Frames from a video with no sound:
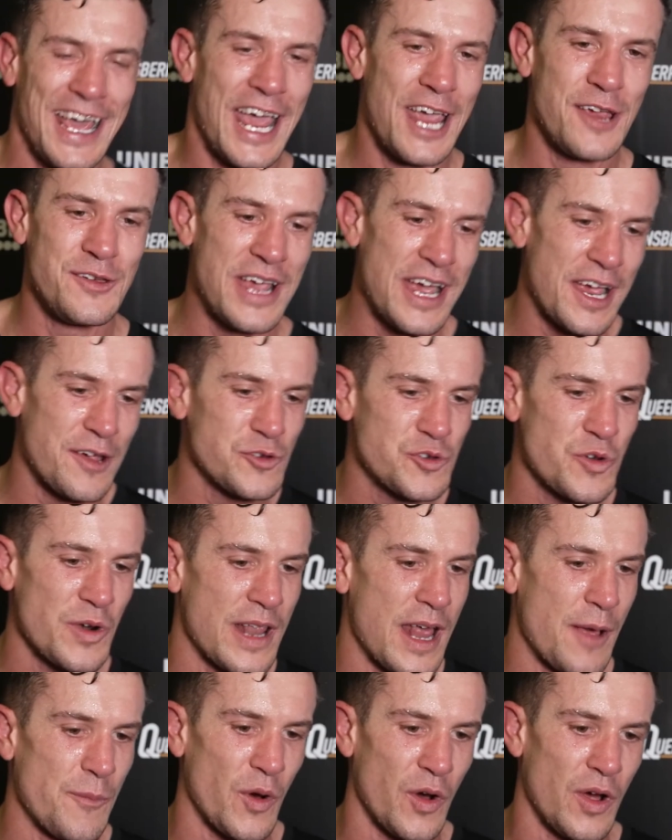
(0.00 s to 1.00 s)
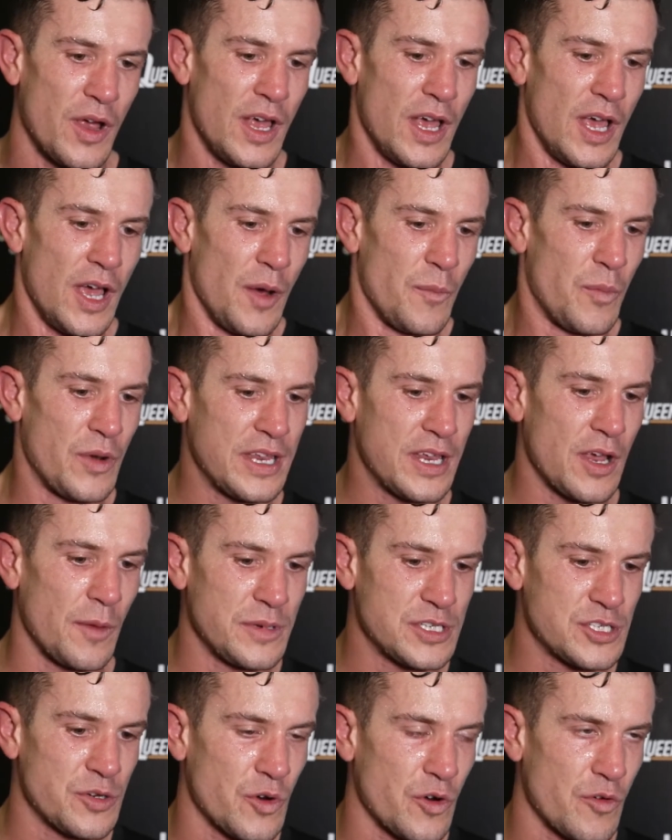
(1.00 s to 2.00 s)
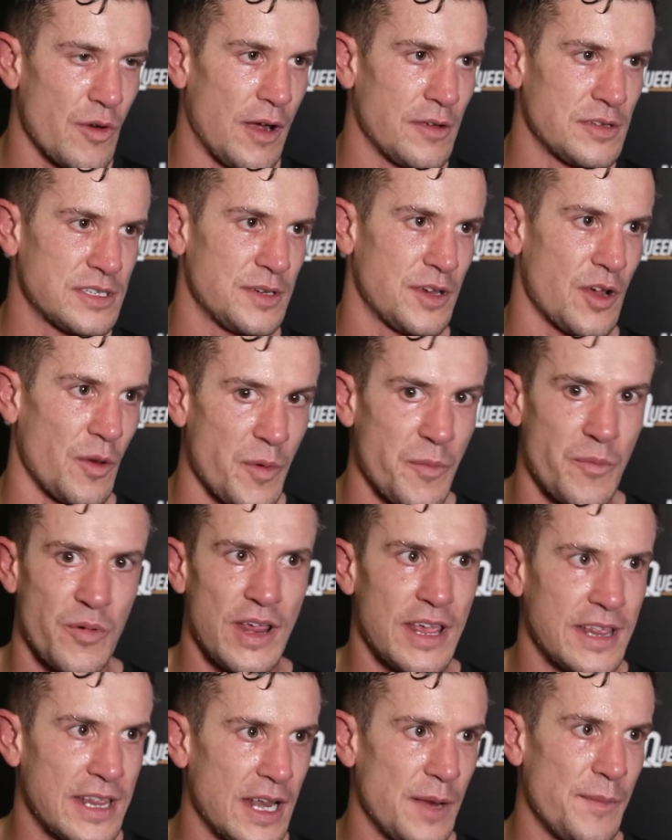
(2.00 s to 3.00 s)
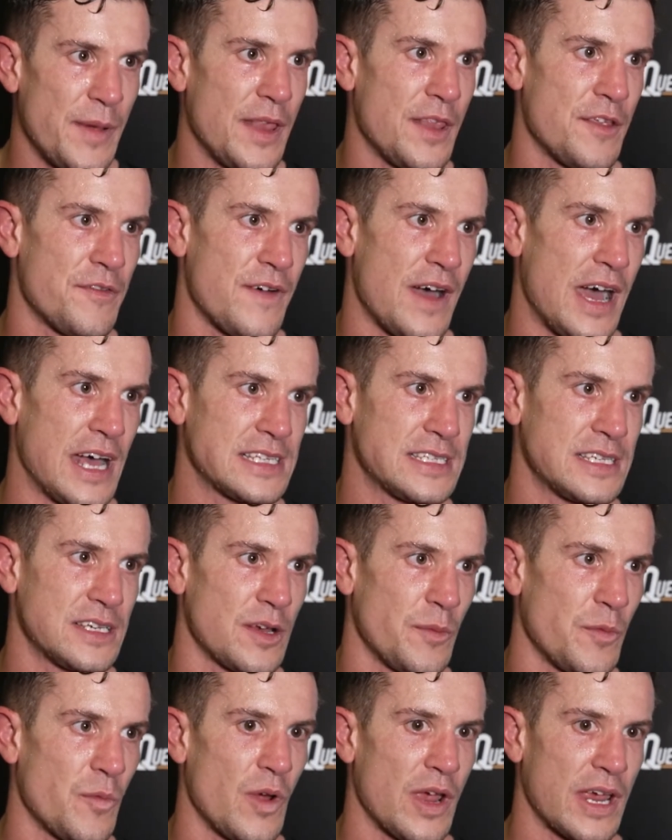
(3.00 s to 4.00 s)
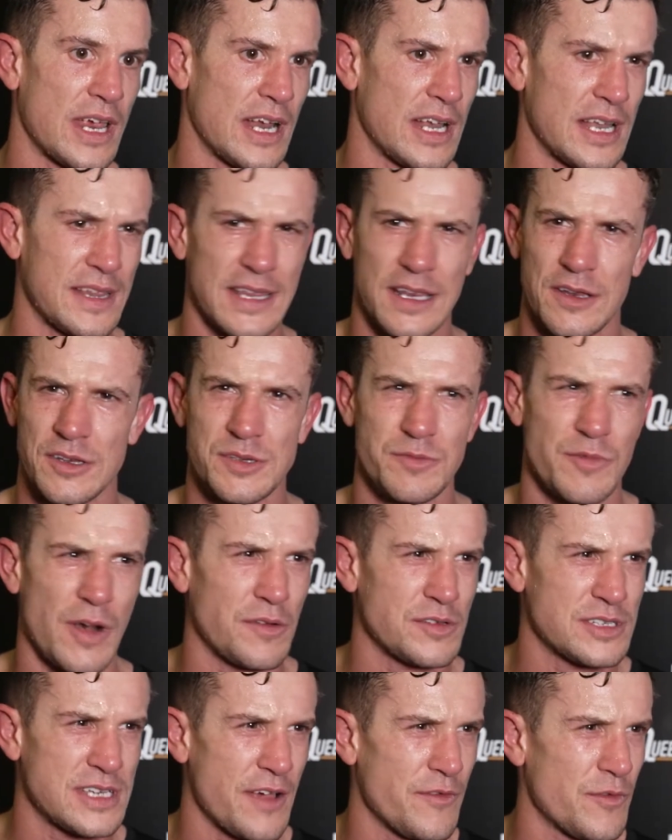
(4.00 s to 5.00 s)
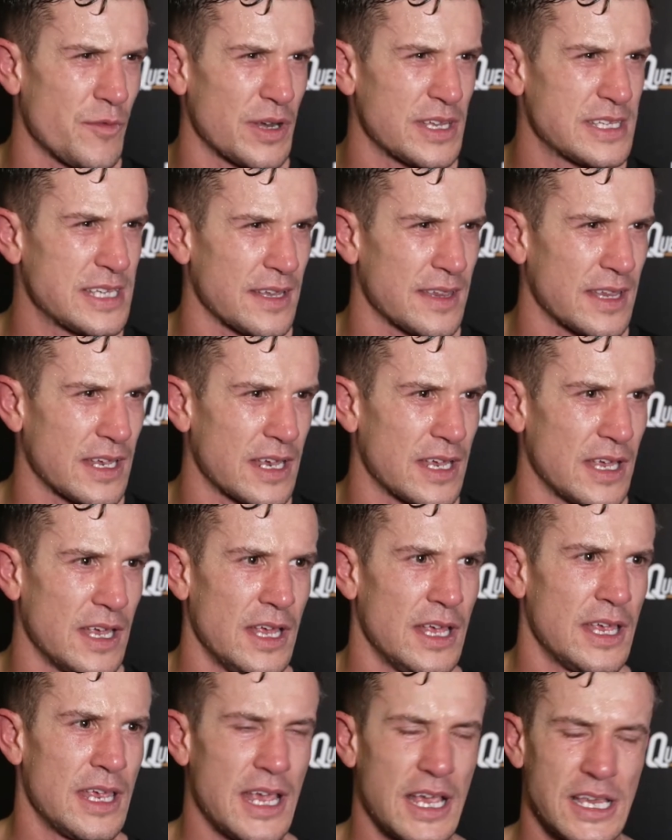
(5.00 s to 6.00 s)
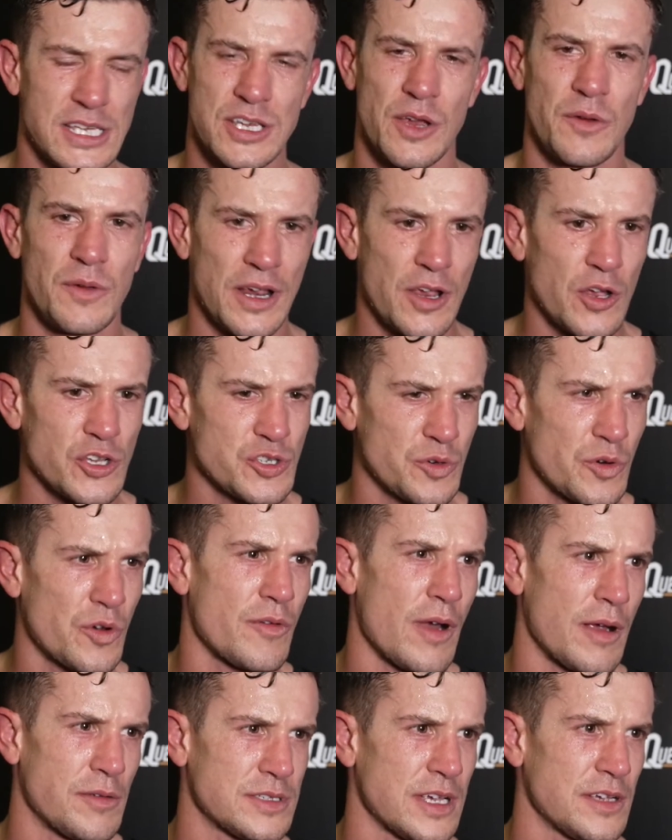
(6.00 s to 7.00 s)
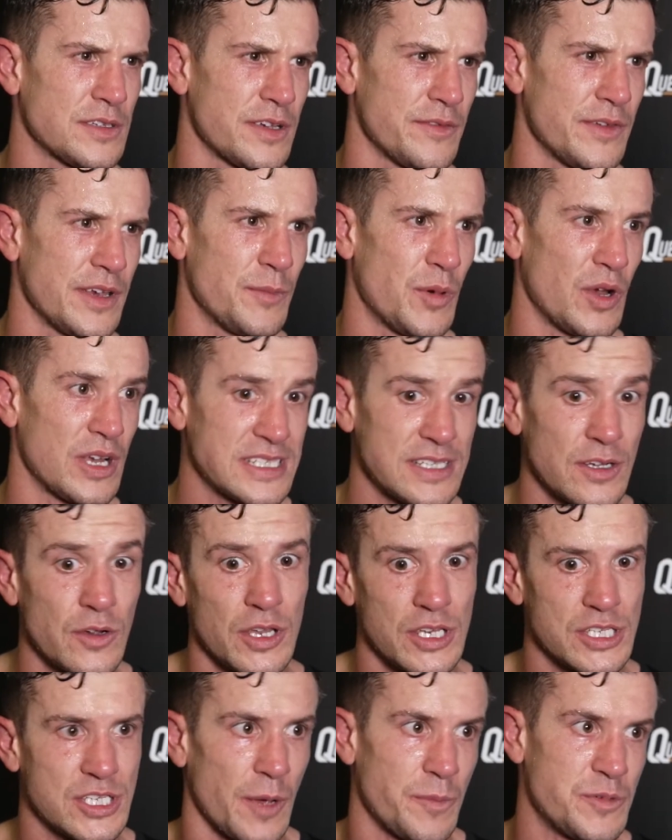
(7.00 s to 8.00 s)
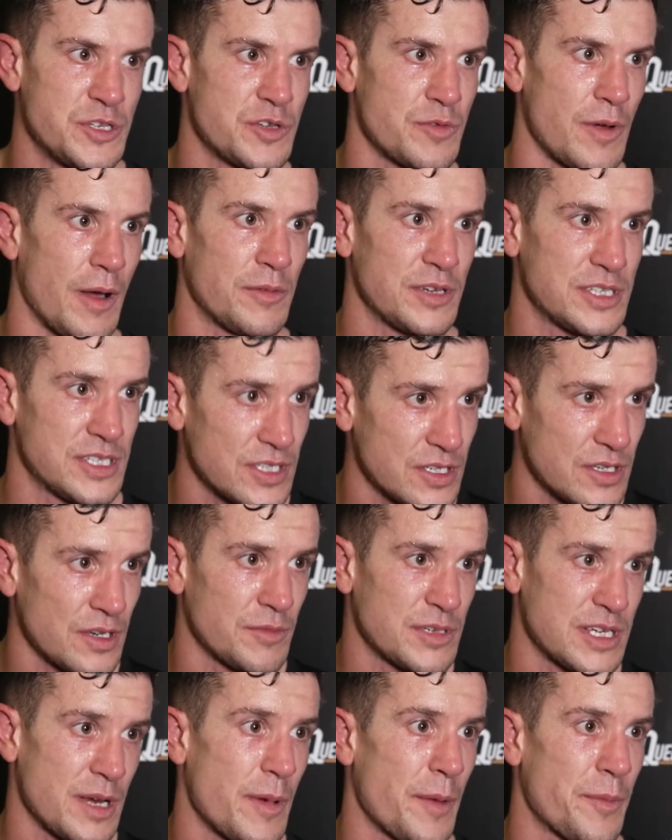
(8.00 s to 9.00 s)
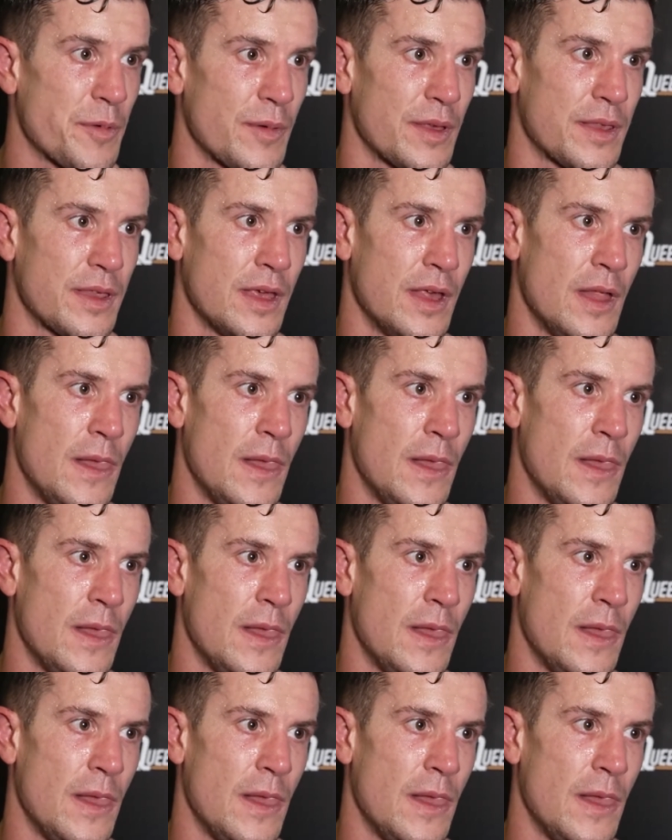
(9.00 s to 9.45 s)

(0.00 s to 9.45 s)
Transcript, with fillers: It was one of them. But he got me some good rounds. He got me breathing a bit in the fight and got me working. I think that was round 7, wasn't it, I think. Yeah, so I got some good rounds out of it, but I still got the stoppage as well, which I'm happy with.